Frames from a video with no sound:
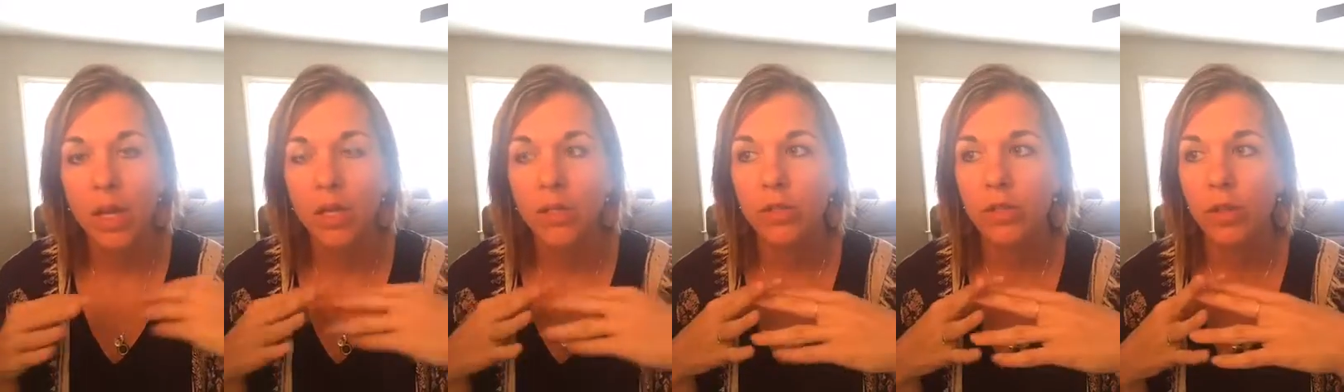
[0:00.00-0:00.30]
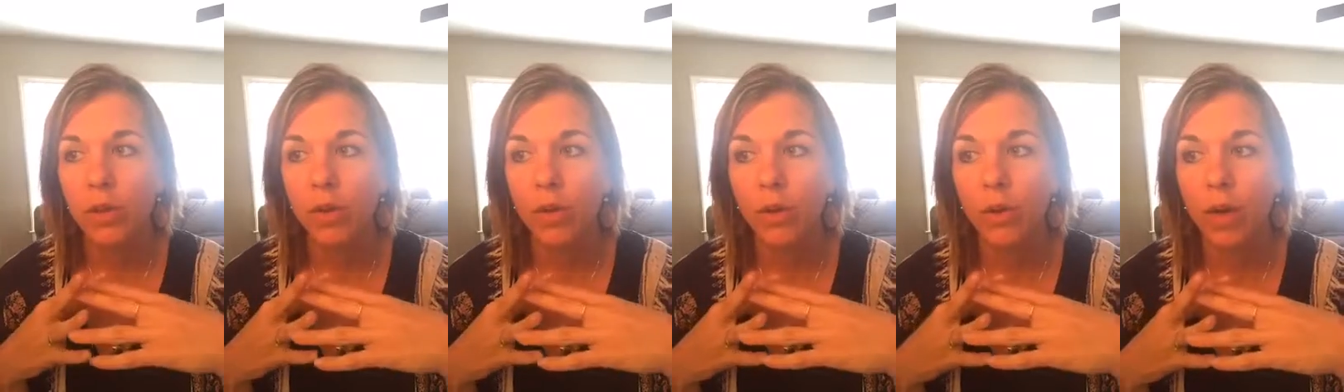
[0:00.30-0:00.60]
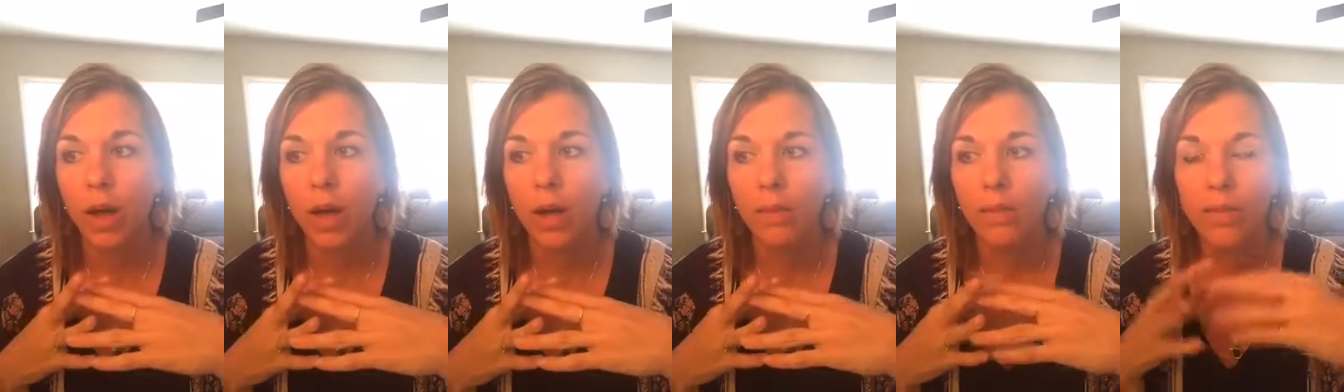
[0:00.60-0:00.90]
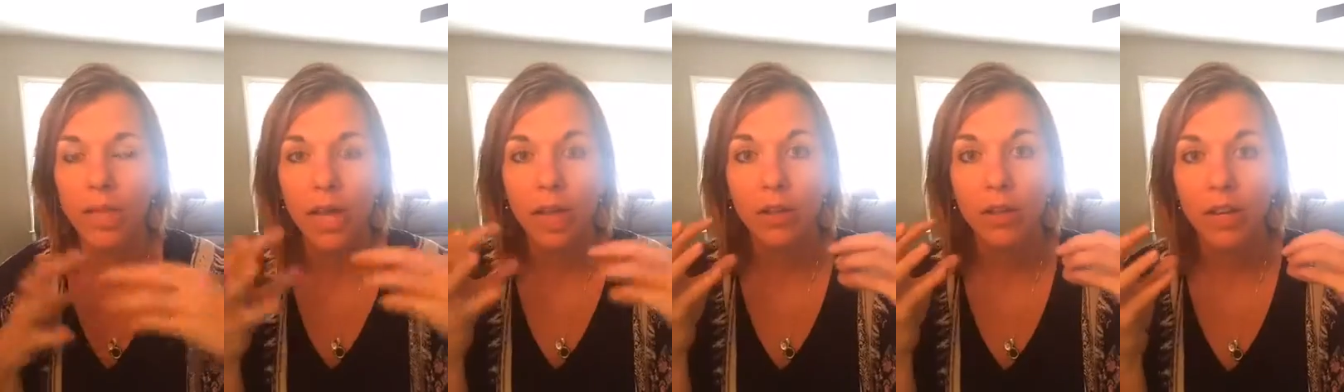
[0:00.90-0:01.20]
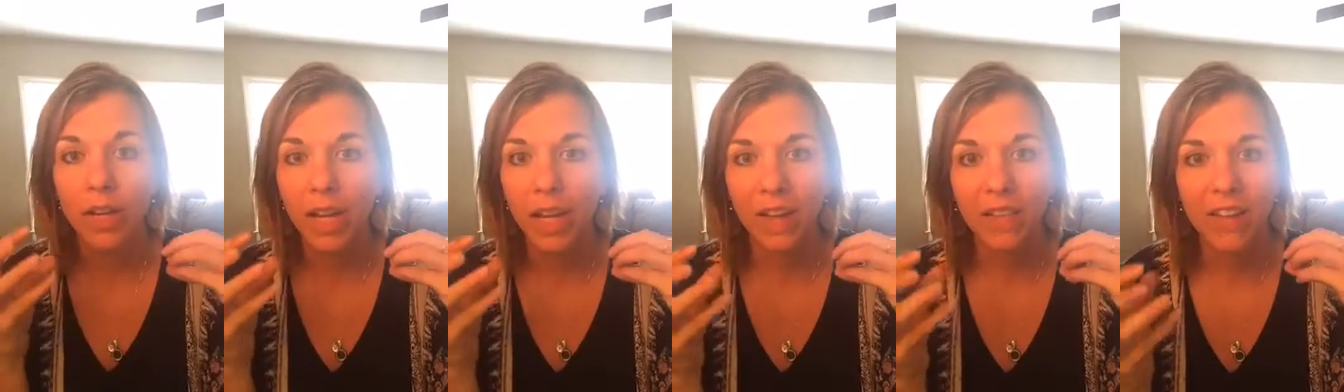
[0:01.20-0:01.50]
So Tyler
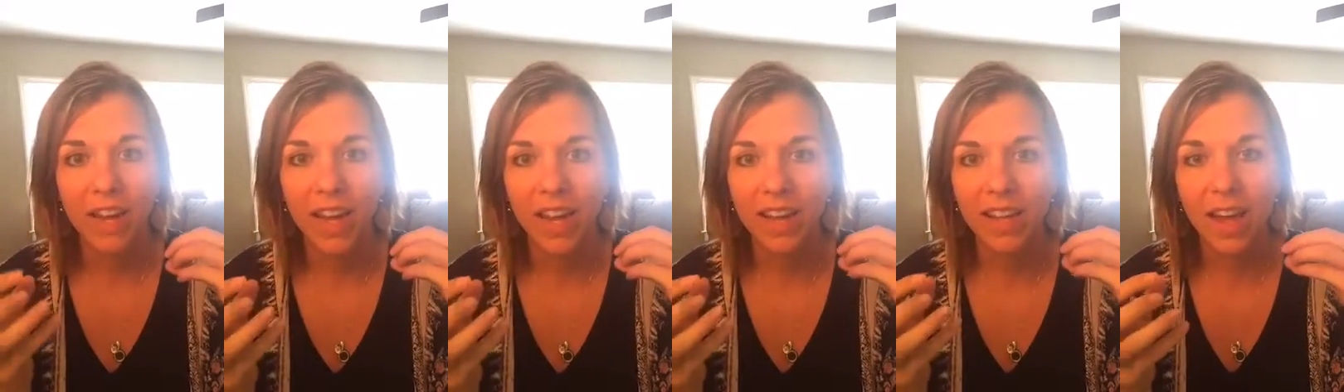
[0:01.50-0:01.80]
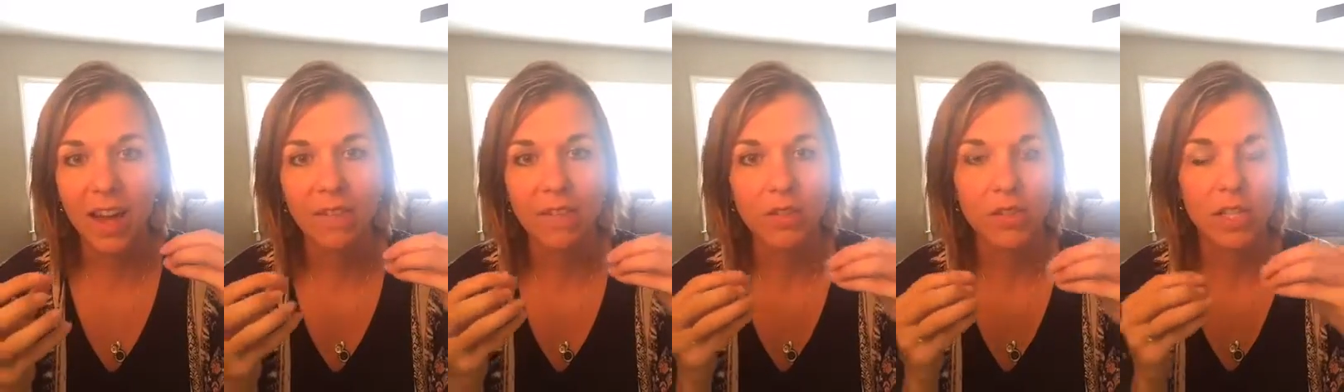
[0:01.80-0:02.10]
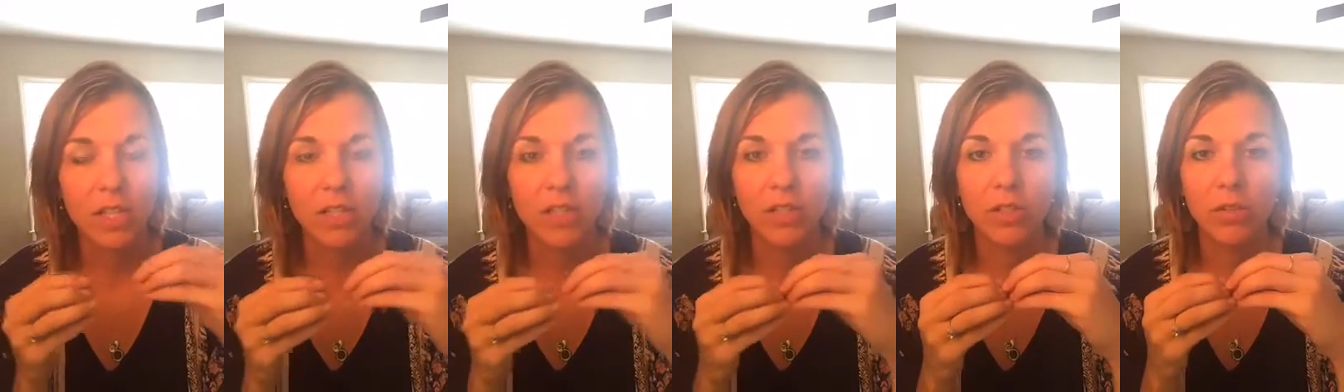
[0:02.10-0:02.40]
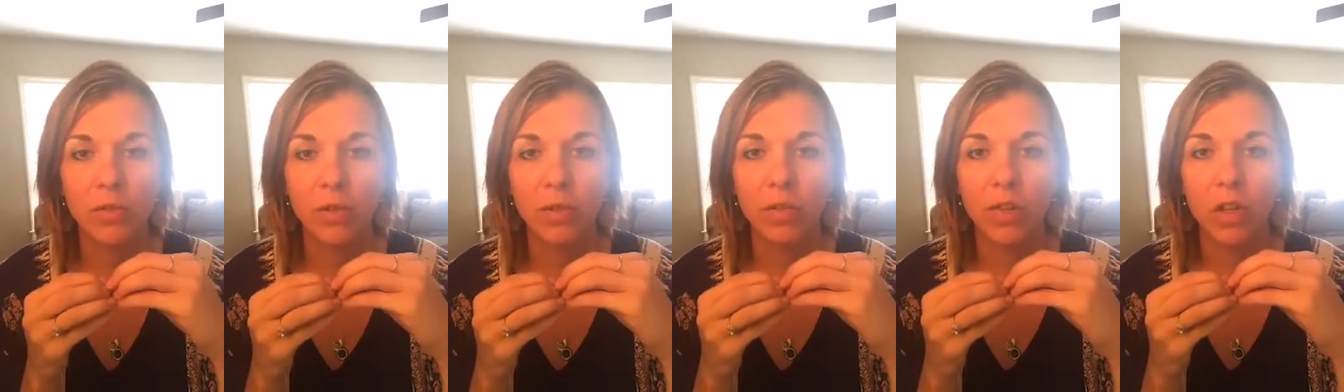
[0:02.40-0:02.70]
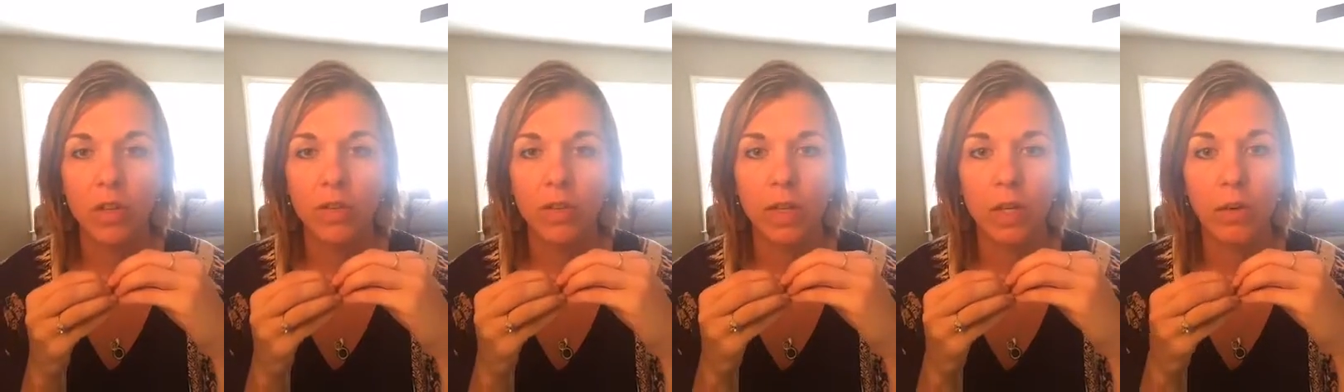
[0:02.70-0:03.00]
and I even had conversations
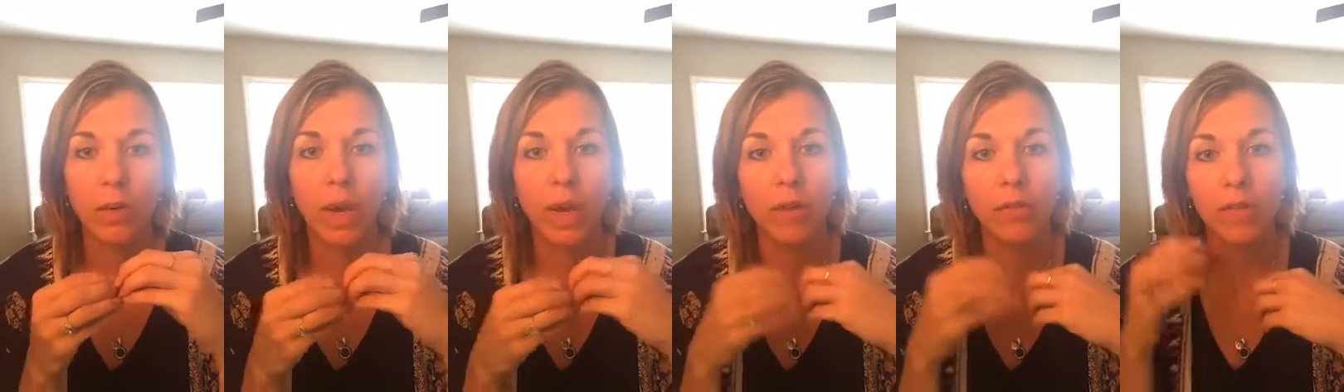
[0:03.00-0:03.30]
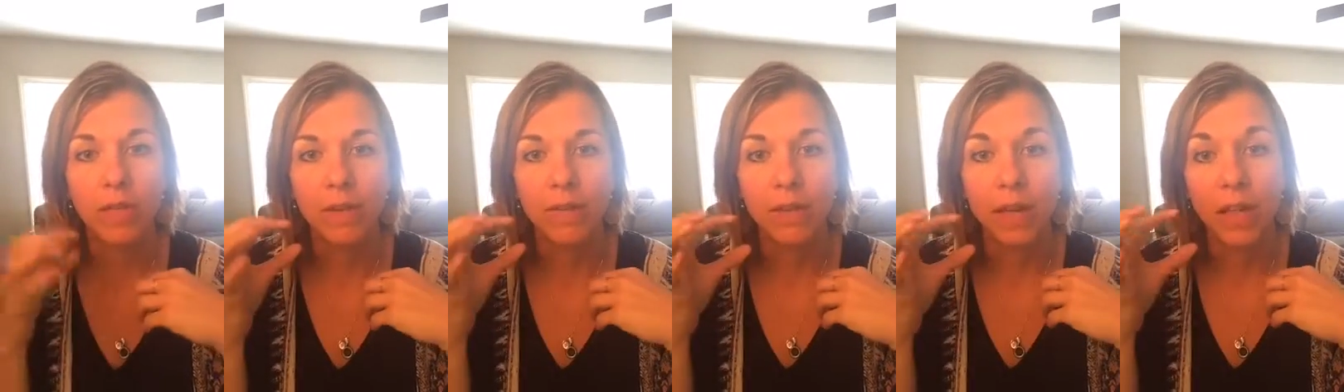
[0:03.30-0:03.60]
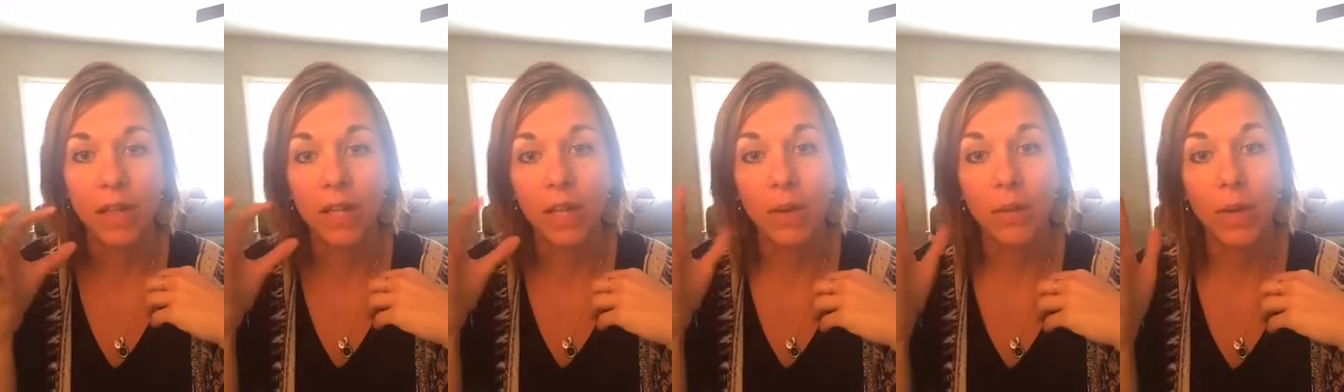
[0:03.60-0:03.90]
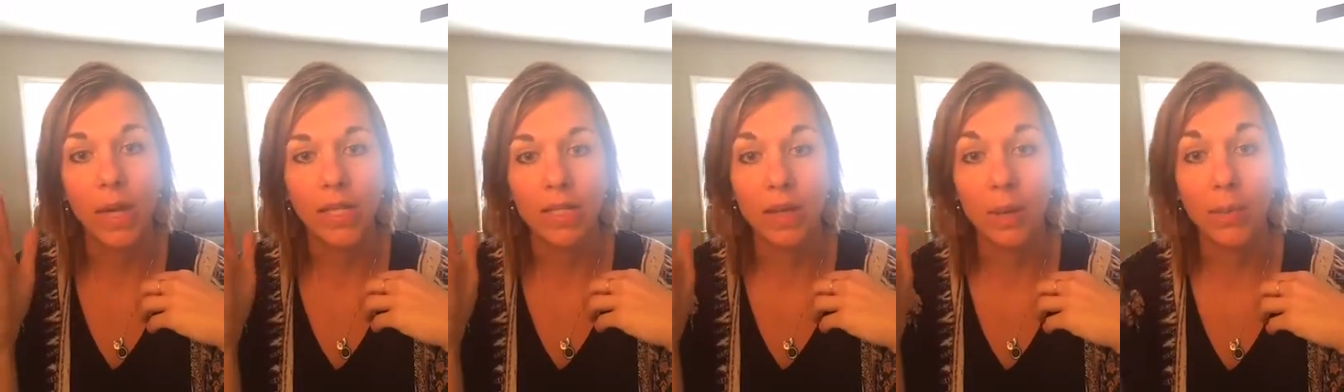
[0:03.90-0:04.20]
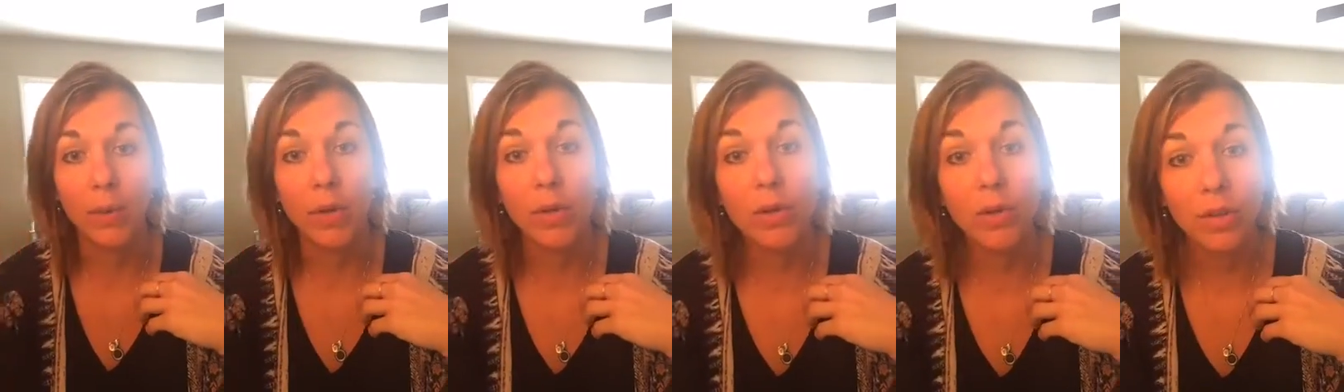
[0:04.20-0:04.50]
revolving around, if Elliot wakes
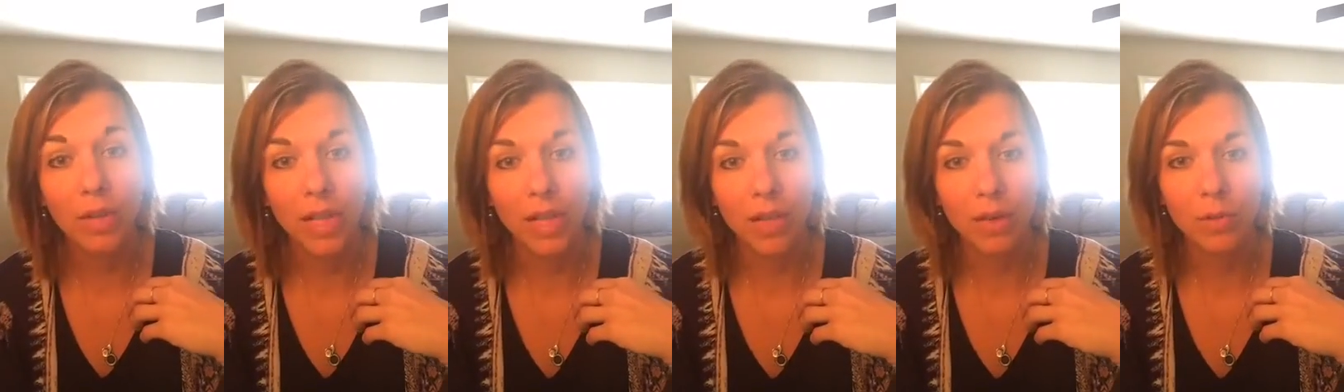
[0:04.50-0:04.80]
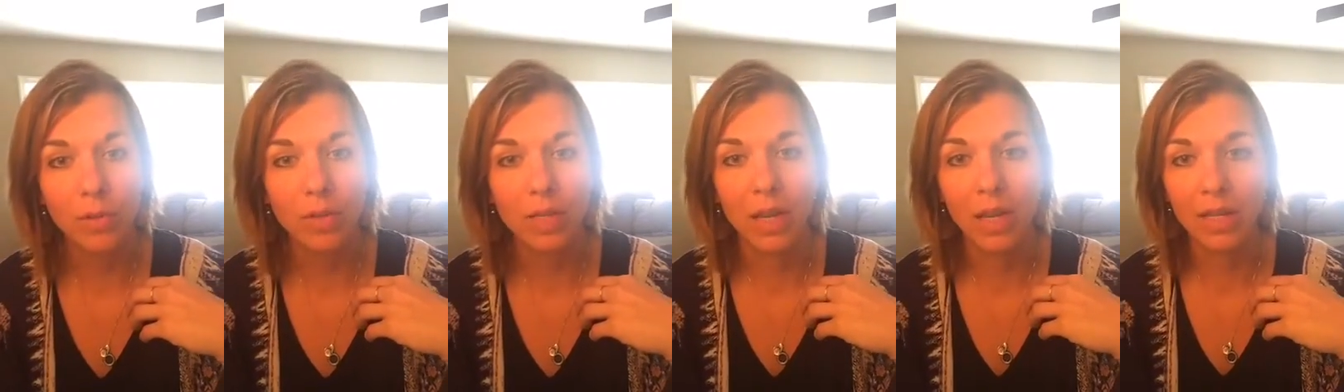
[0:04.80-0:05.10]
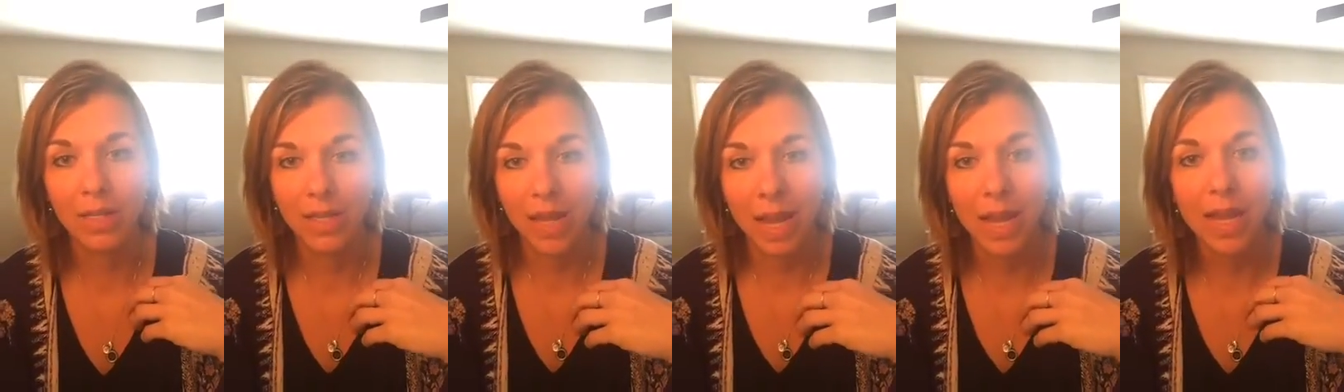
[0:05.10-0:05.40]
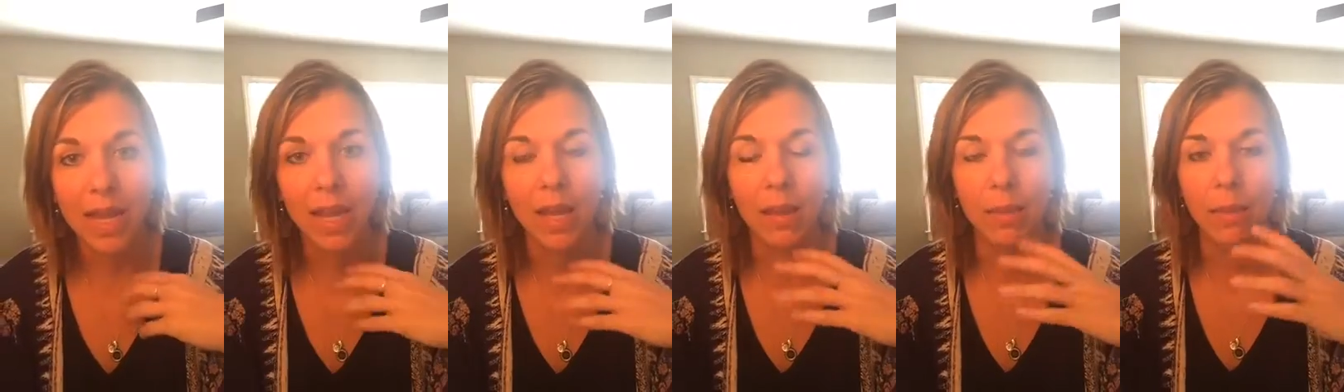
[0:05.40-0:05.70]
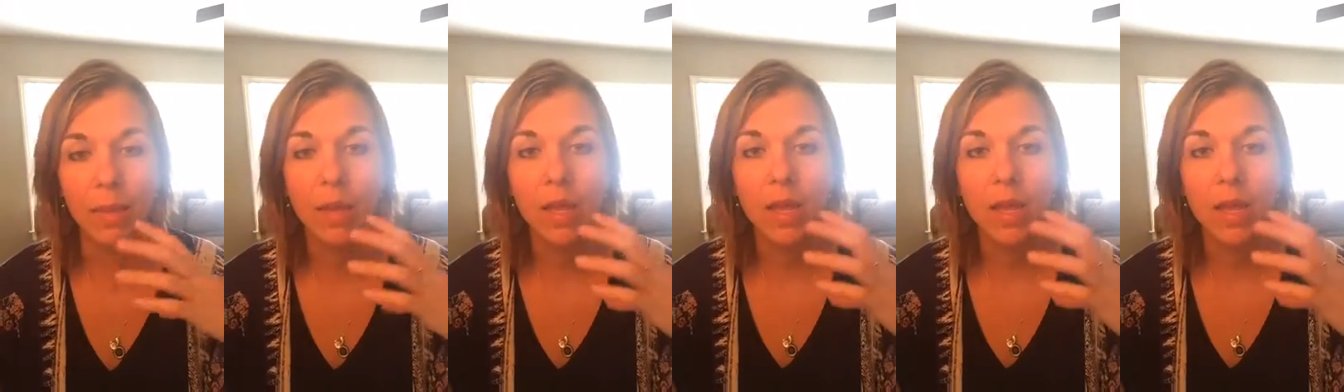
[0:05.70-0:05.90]
up early, who's going to take him,